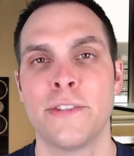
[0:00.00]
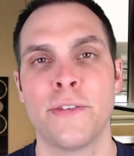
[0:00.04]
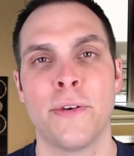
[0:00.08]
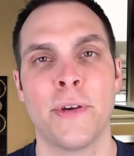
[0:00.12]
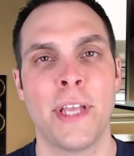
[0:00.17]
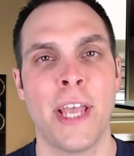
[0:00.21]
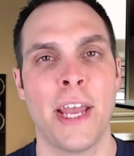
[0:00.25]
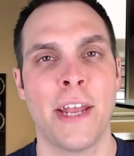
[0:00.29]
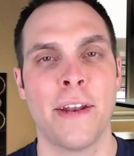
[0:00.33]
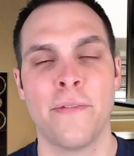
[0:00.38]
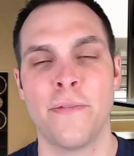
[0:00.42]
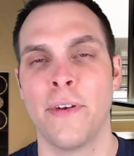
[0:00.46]
So
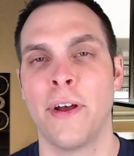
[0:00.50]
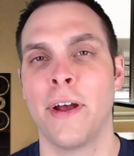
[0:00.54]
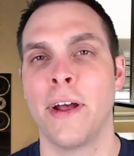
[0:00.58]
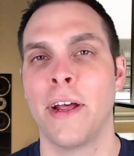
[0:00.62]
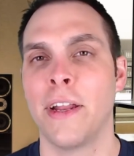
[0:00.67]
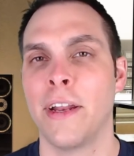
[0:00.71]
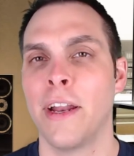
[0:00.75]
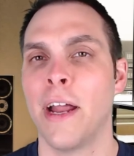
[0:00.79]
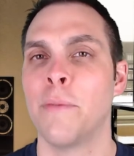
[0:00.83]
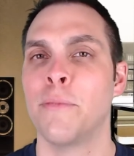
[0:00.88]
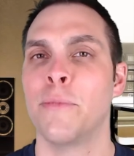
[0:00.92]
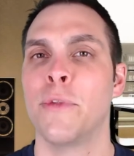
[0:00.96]
again,
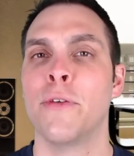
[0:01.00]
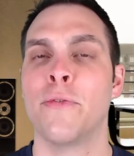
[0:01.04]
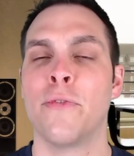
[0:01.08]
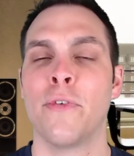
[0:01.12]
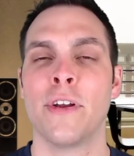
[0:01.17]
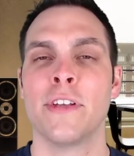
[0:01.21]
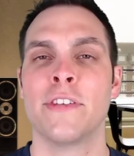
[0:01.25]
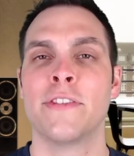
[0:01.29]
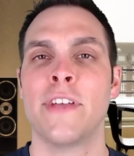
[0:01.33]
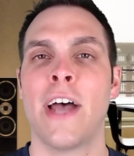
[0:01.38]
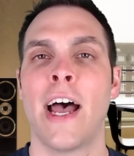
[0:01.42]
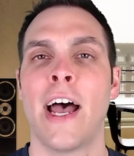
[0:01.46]
a, an
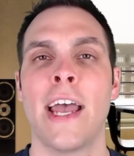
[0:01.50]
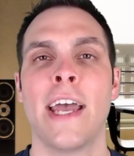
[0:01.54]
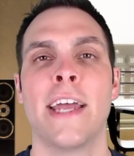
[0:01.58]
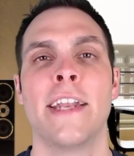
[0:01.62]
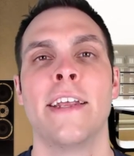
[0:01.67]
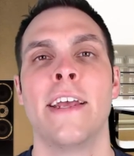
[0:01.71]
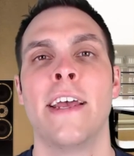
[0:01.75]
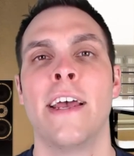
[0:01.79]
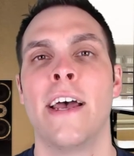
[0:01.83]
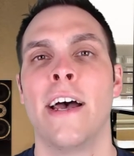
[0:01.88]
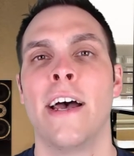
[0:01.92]
omnivorous diet